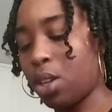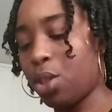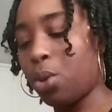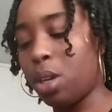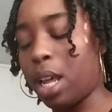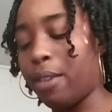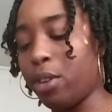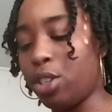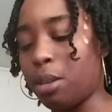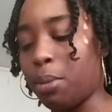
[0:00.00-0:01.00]
through love
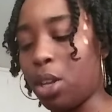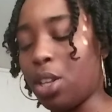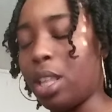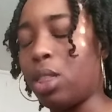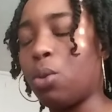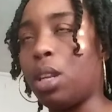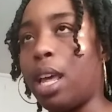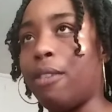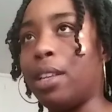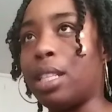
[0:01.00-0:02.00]
you should be through
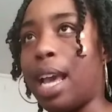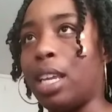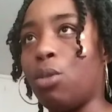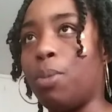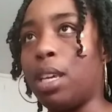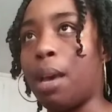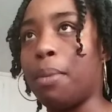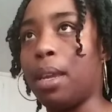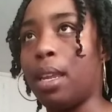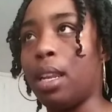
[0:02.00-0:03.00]
love it's like you
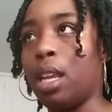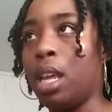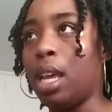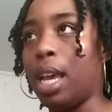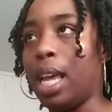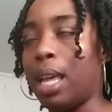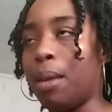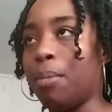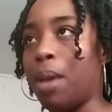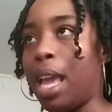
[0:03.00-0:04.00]
becoming
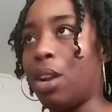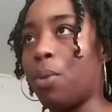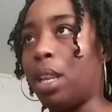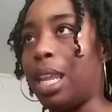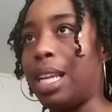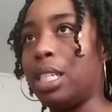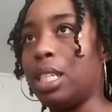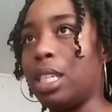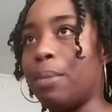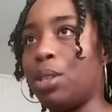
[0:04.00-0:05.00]
um in a
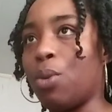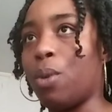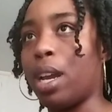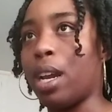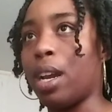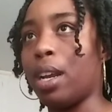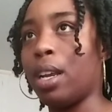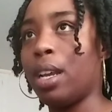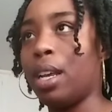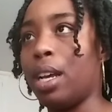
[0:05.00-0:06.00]
relationship to where
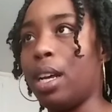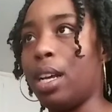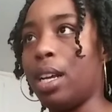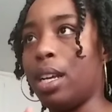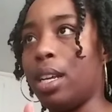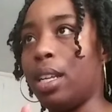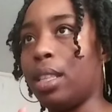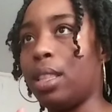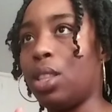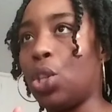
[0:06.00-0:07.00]
uh
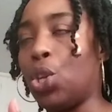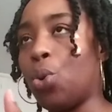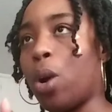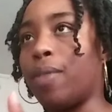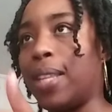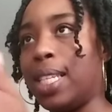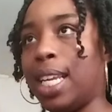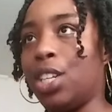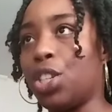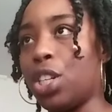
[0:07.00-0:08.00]
you are the
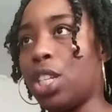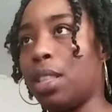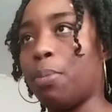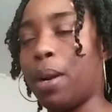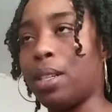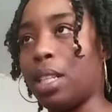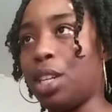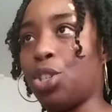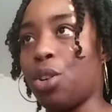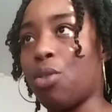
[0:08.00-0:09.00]
teacher to the person
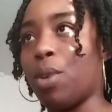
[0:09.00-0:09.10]
that you're in a